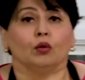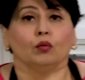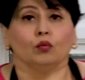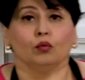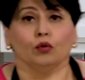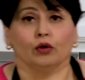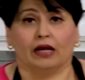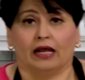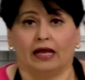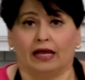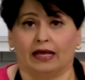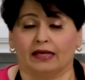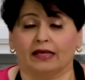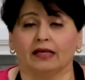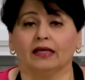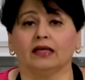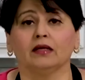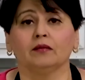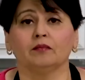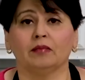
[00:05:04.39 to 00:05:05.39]
would I
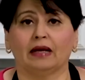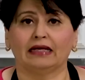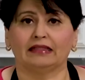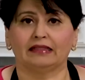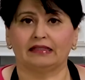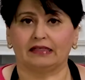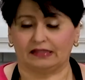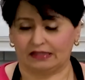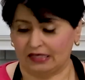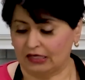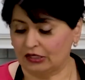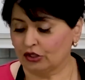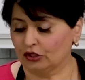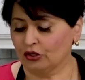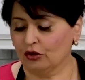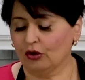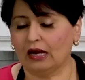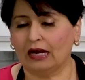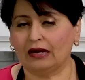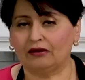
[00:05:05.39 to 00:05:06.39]
buy these? You
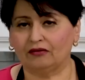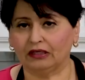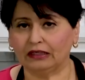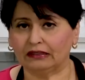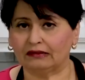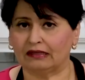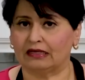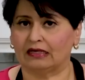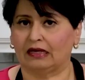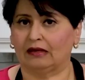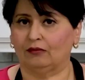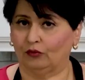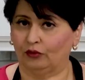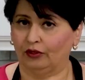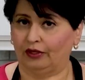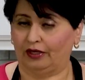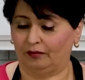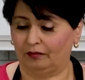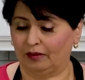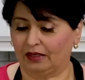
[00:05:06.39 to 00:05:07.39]
know, I really think I
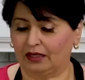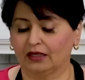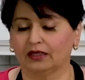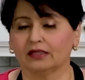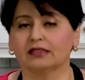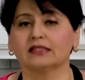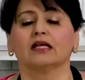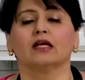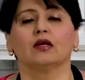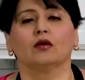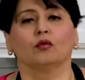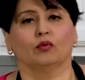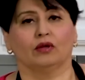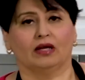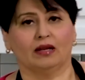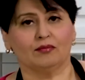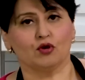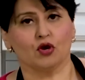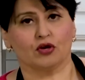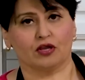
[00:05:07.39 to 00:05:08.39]
would, because when
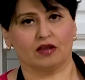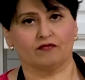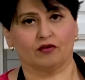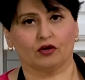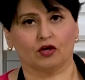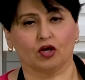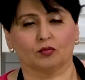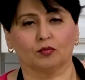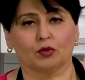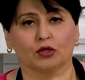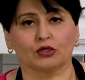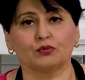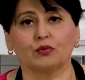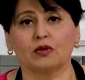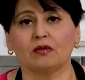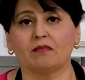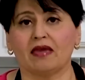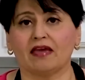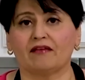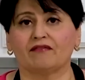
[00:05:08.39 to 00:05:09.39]
I'm cooking for cookbooks, we
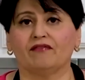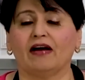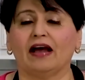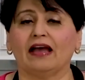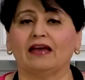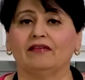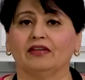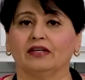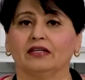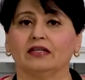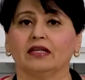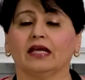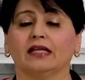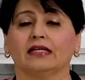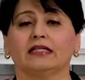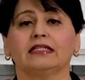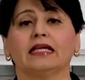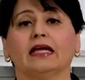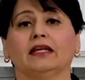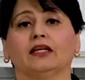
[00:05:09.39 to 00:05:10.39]
make 5
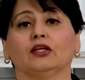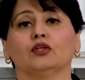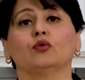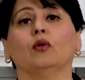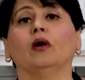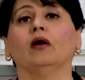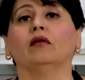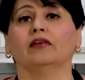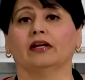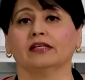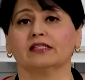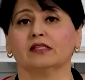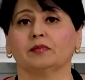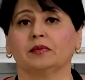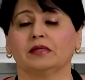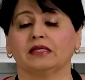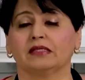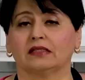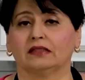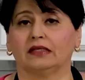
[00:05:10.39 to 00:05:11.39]
and 10 and 12
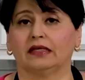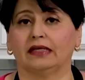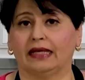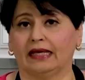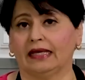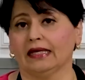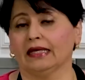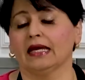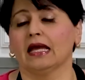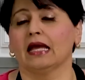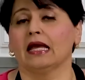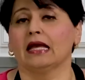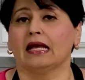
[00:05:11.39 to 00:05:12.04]
recipes in a day,